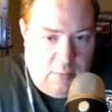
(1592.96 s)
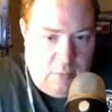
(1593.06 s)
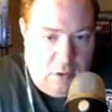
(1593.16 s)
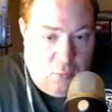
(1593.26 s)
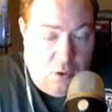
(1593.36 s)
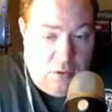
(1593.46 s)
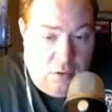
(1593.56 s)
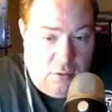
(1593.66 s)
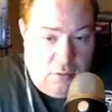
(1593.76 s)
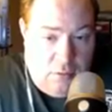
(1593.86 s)

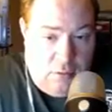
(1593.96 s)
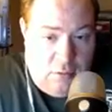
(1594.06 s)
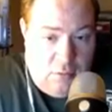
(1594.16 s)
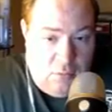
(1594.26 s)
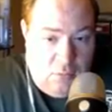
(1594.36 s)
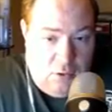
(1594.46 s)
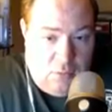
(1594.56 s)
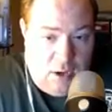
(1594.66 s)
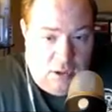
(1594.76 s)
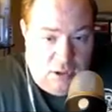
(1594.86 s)
1
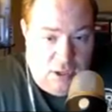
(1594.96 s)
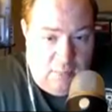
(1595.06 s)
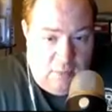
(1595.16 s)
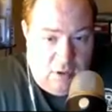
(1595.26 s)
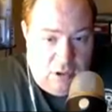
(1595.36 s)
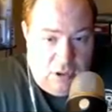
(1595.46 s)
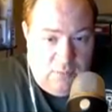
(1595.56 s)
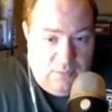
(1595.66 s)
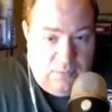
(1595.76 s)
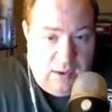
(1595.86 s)
range damage
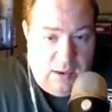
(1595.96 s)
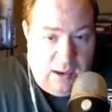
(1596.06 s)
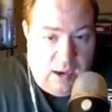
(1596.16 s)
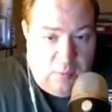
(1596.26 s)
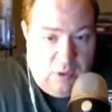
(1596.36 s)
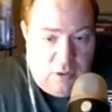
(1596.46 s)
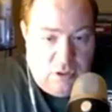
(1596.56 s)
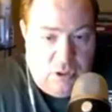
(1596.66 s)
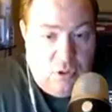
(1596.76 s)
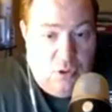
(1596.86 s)
and a
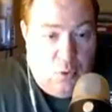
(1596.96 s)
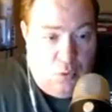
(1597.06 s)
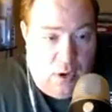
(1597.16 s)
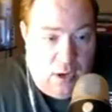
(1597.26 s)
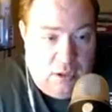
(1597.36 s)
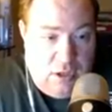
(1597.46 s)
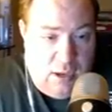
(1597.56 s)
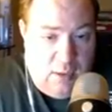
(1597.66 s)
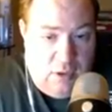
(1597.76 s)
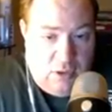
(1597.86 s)
+2 range
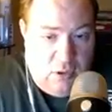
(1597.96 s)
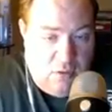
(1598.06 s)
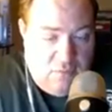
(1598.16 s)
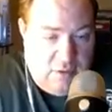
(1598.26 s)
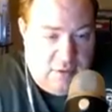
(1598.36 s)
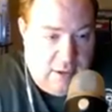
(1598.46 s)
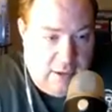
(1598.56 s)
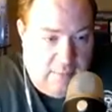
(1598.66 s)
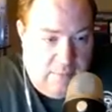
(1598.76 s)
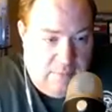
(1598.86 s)
damage off this
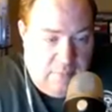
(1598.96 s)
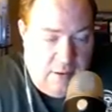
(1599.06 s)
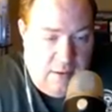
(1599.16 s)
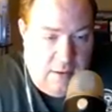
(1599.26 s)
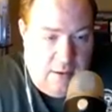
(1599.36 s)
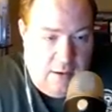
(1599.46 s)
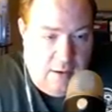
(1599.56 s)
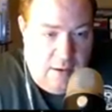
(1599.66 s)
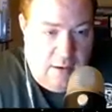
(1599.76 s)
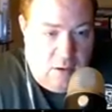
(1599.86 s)
die.
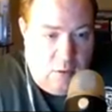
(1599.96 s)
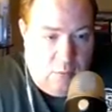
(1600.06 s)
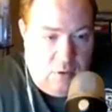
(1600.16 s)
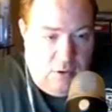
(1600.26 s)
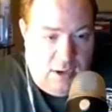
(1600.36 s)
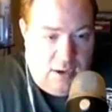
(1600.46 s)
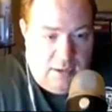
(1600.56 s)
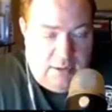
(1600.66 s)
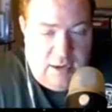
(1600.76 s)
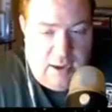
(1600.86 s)
Your opponent now
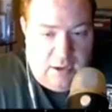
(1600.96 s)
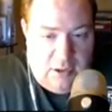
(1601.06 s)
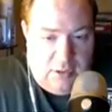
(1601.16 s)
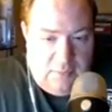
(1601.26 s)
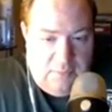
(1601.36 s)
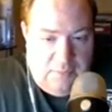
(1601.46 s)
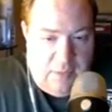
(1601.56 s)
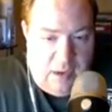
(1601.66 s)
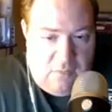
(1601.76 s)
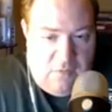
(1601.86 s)
gets an action,
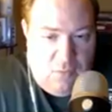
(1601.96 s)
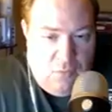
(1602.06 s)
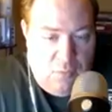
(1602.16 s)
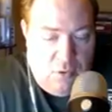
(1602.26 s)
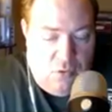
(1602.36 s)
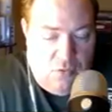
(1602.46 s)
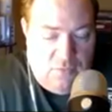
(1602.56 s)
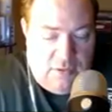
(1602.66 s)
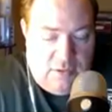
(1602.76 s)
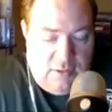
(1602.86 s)
and if he
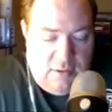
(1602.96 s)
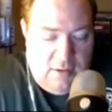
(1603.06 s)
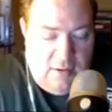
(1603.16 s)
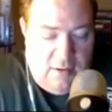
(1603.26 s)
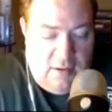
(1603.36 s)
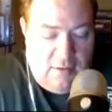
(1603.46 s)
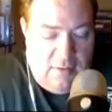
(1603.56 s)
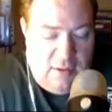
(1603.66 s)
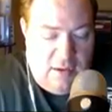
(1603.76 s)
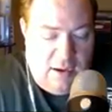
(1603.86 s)
removes
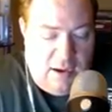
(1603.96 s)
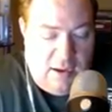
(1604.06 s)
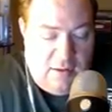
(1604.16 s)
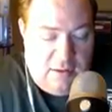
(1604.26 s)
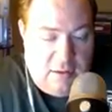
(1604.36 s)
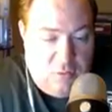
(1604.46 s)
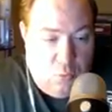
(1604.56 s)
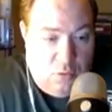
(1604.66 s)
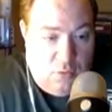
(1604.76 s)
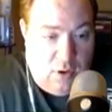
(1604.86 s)
the die that says
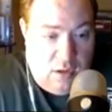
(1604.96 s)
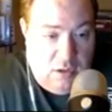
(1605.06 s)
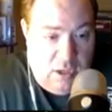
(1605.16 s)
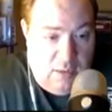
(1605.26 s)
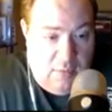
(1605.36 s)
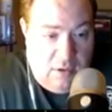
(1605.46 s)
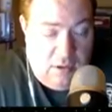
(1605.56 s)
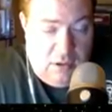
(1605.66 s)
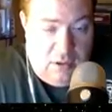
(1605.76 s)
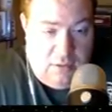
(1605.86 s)
1 range
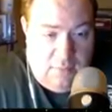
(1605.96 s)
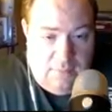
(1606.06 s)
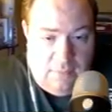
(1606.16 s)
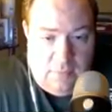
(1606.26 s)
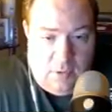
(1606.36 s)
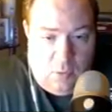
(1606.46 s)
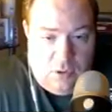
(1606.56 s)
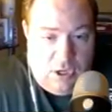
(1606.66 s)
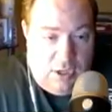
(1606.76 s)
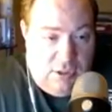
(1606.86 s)
damage or
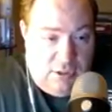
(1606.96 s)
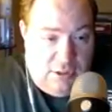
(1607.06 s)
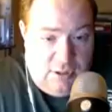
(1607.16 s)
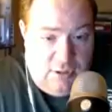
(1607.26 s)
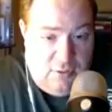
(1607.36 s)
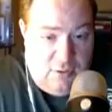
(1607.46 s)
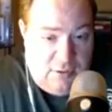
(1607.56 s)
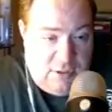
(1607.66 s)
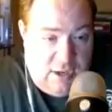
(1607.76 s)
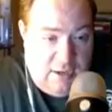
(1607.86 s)
changes it to another
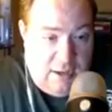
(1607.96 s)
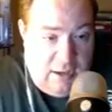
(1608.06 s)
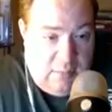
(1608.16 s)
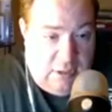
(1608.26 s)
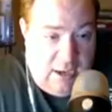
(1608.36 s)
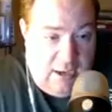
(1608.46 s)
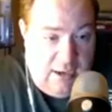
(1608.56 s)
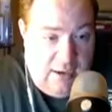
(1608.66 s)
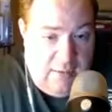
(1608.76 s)
side like a blank,